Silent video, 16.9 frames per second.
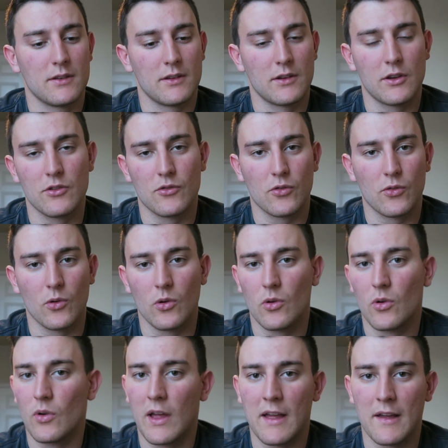
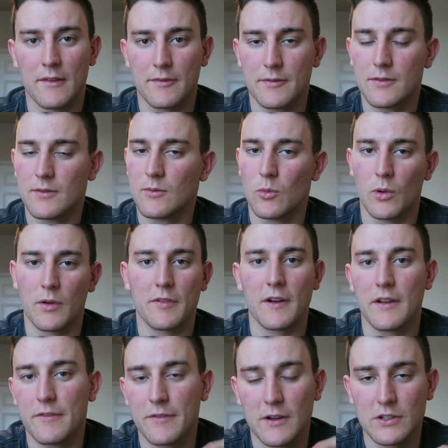Control F,
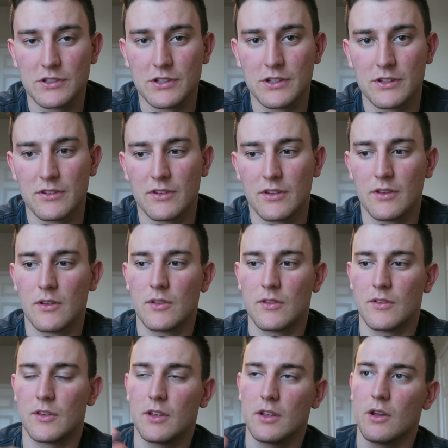Warfighting Functions,
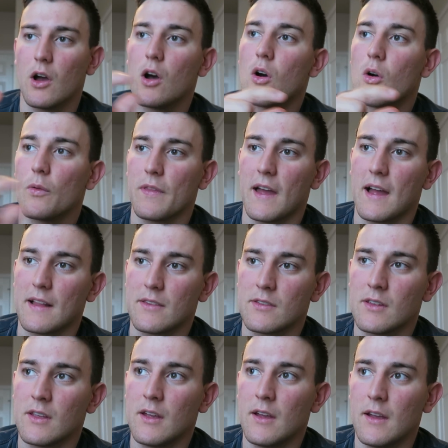see, oh,
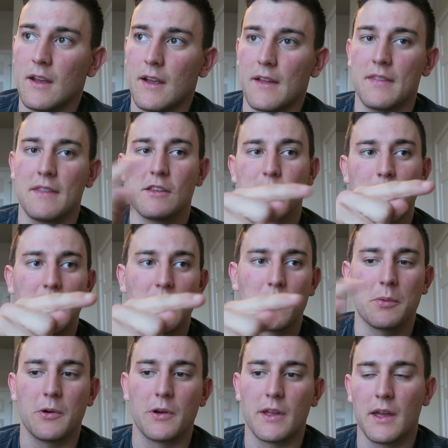that's in this
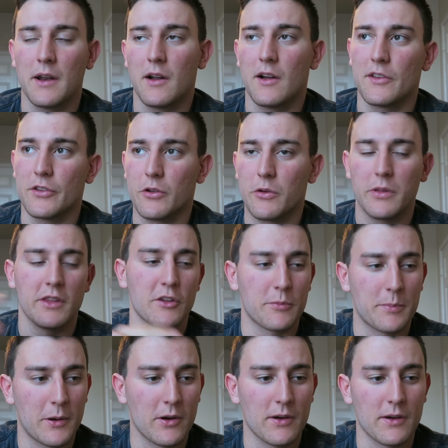PowerPoint and also in this
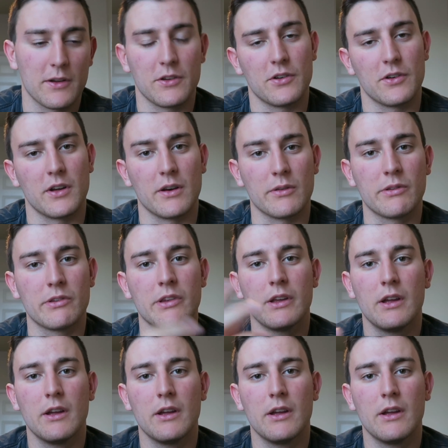part in your notes.